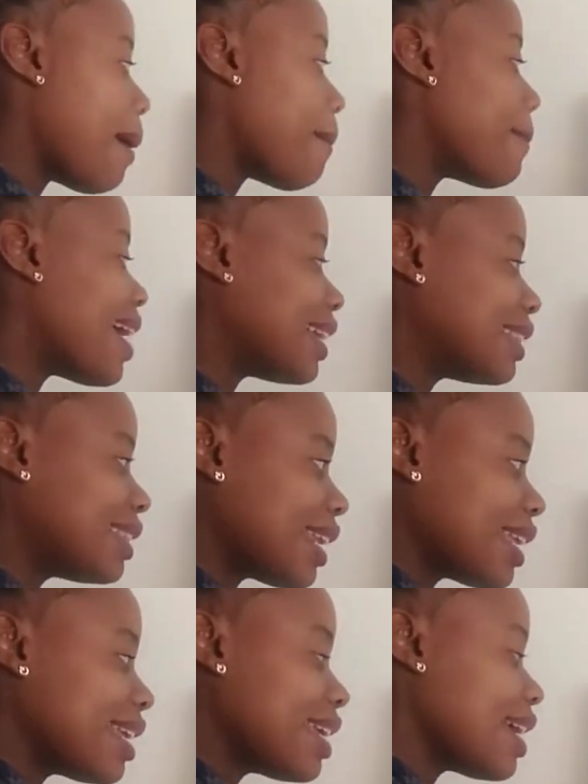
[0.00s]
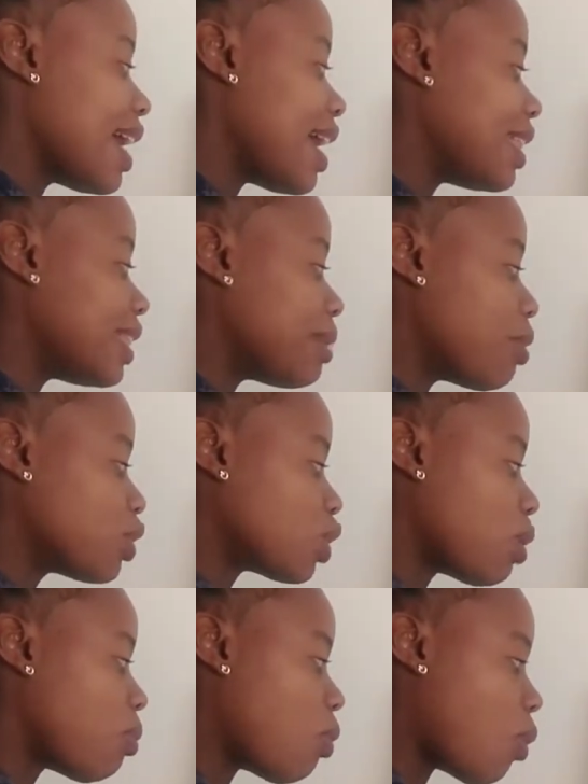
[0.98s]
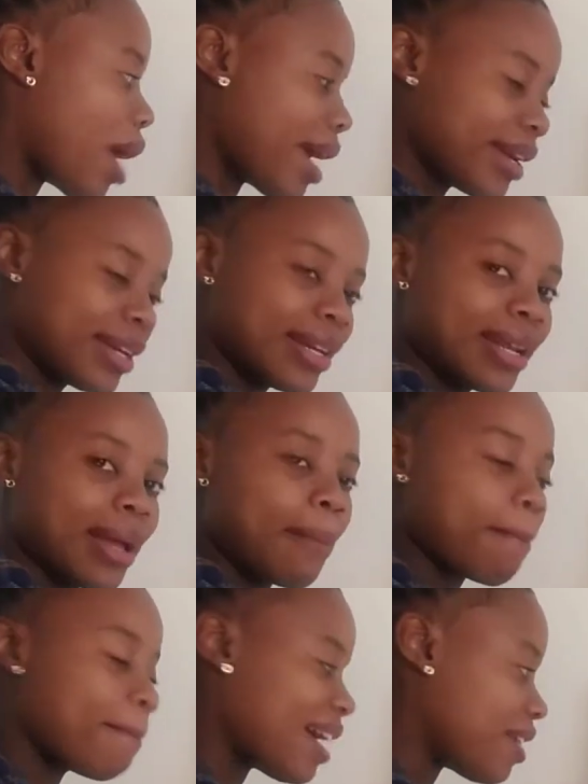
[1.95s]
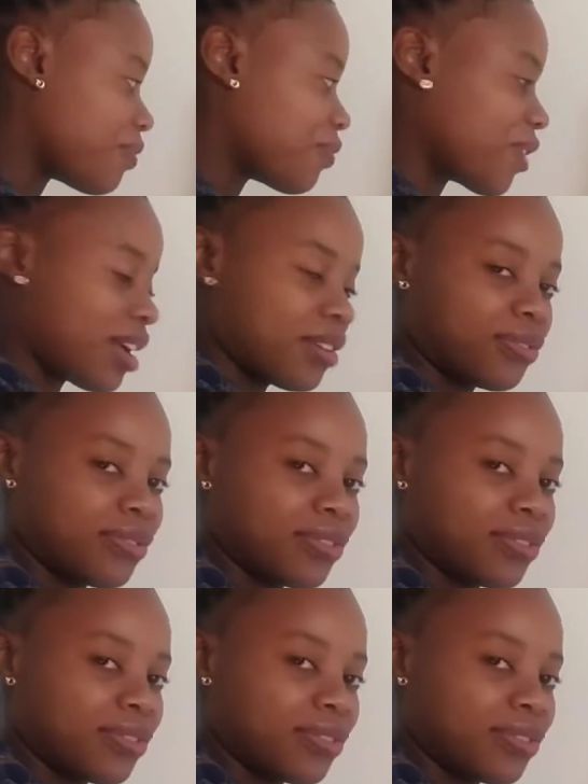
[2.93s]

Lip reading: by 3 and the bottom one by 5,